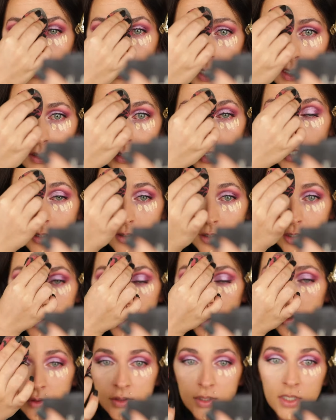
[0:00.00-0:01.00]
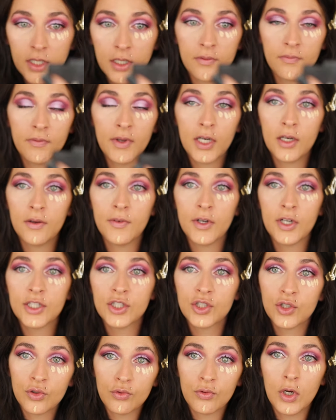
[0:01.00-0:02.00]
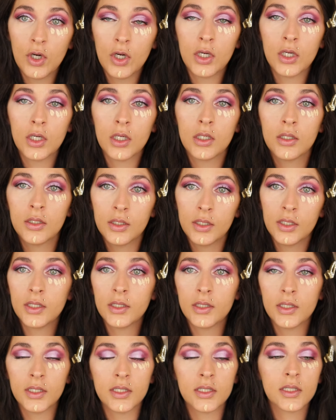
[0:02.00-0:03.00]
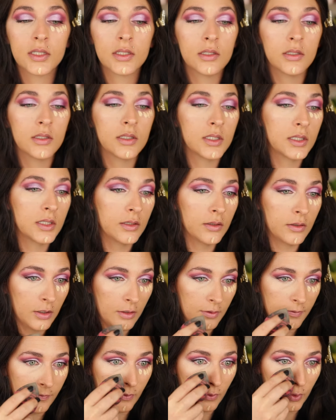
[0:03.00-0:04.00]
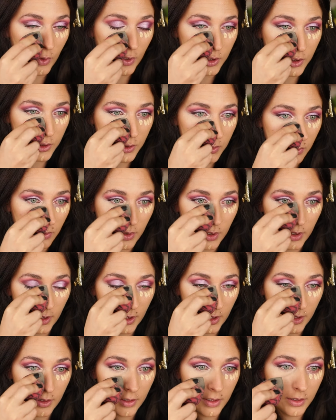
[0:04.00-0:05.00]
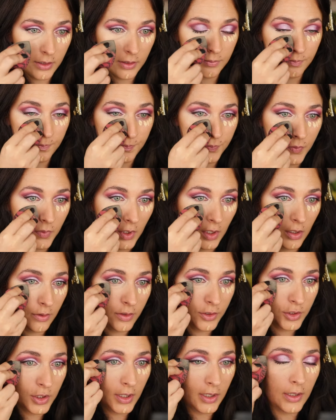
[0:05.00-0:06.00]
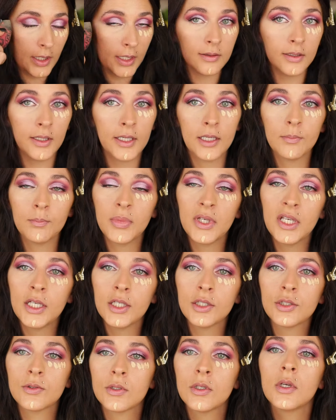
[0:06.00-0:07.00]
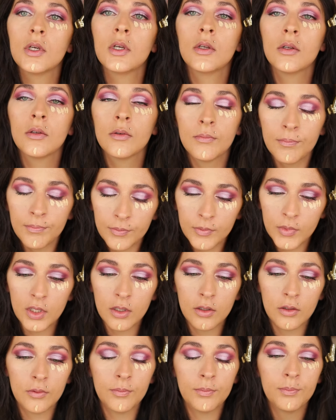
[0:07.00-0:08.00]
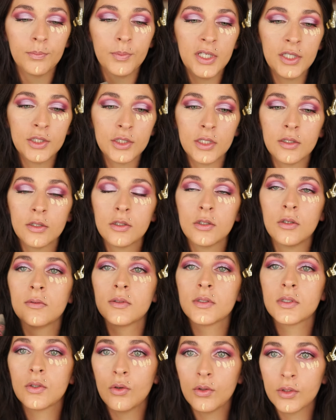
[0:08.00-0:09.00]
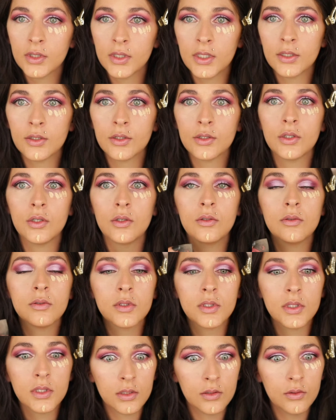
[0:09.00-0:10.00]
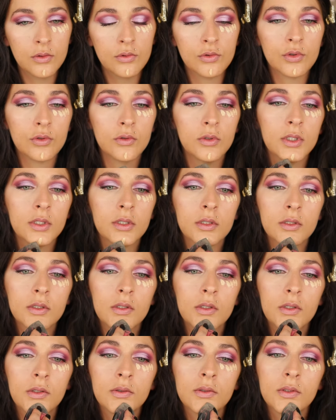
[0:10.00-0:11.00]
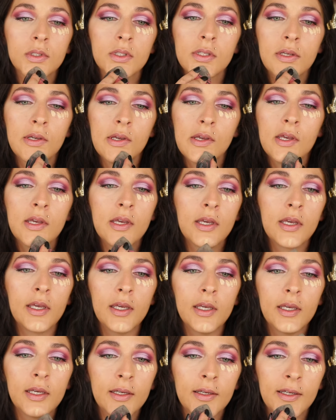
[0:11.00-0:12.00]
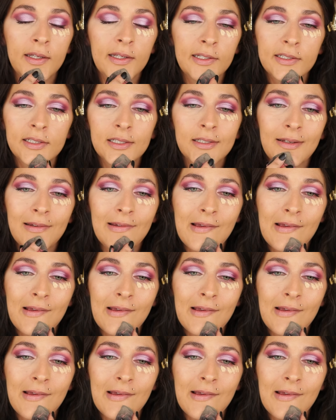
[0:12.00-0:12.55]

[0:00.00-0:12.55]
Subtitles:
And the undertones are very, very strong in this concealer for sure. Like the, you know, she had like light peach, you know, peach undertones, golden undertones, neutral undertones, and